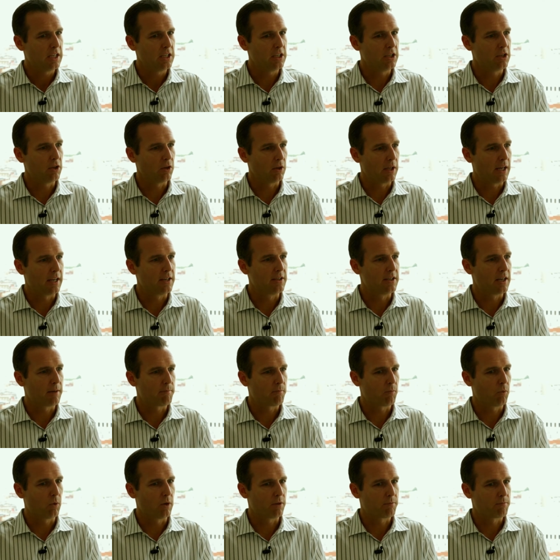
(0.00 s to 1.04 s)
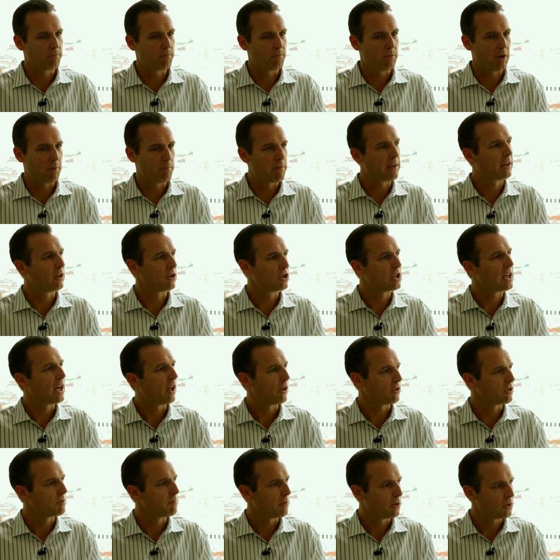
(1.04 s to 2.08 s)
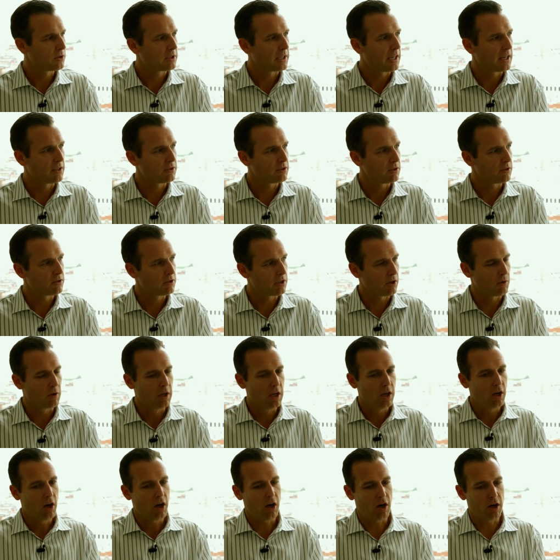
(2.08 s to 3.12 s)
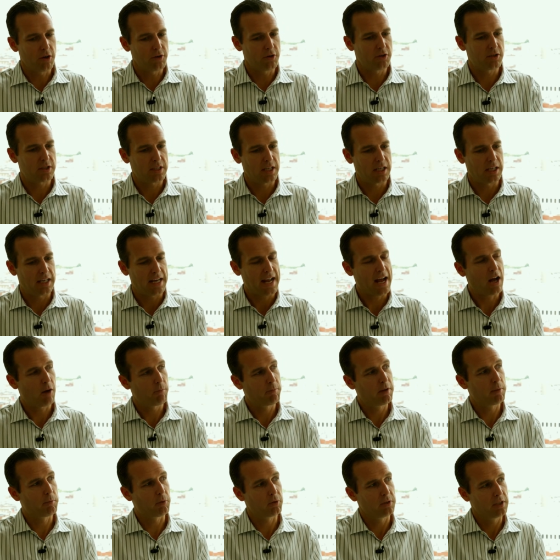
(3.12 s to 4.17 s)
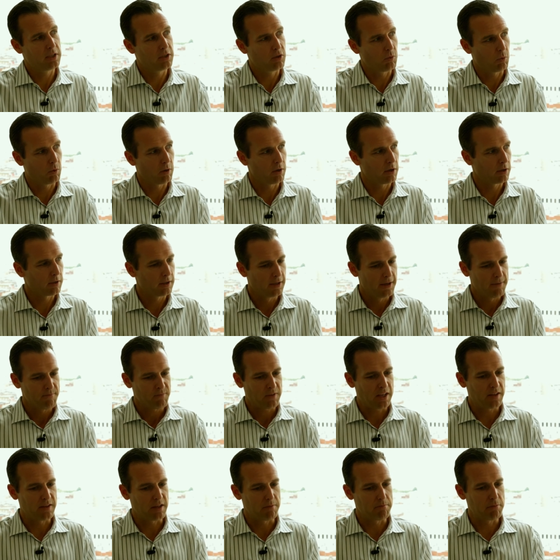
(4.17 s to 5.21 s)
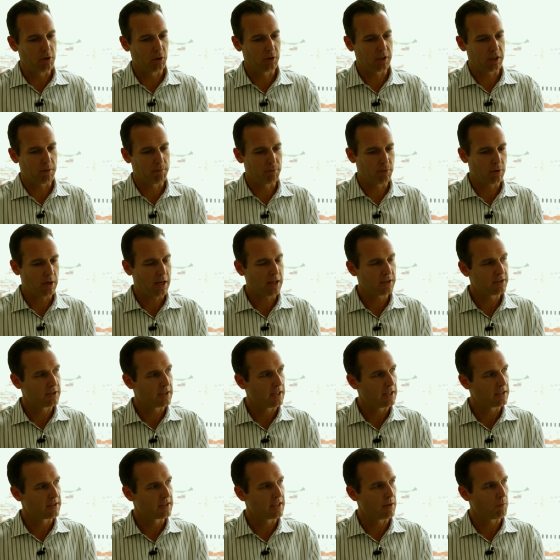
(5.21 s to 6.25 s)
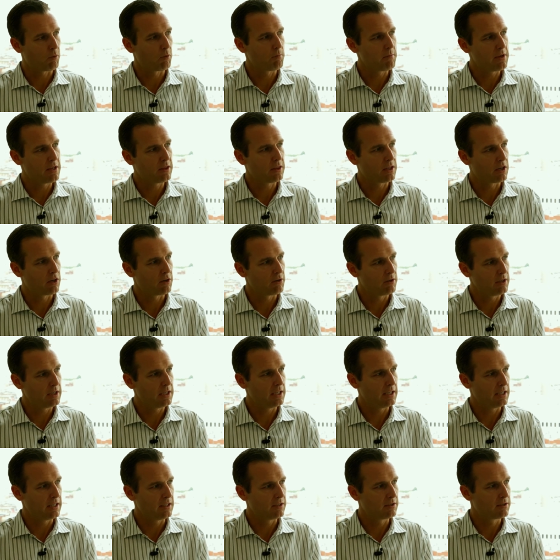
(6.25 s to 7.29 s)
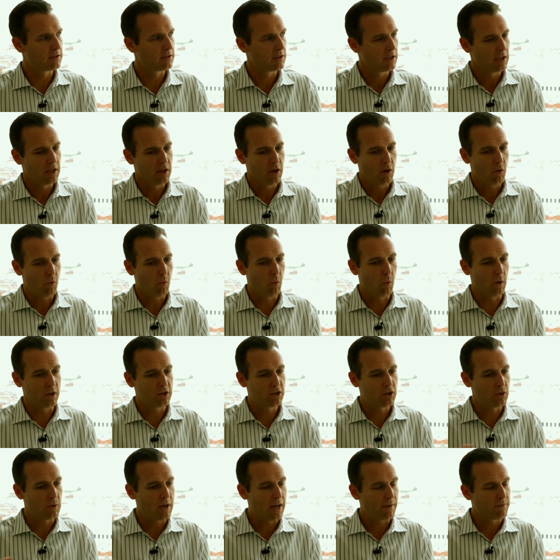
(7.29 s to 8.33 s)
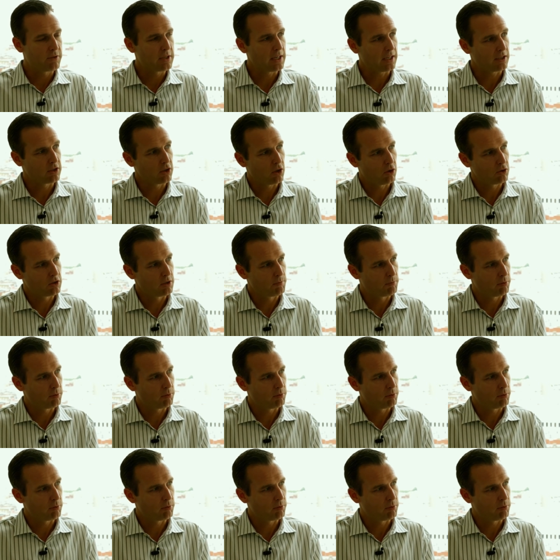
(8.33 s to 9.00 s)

you'll end up with a bigger challenge in most cases. So understanding how people need to work, and then building a process that will meet their needs once you have technology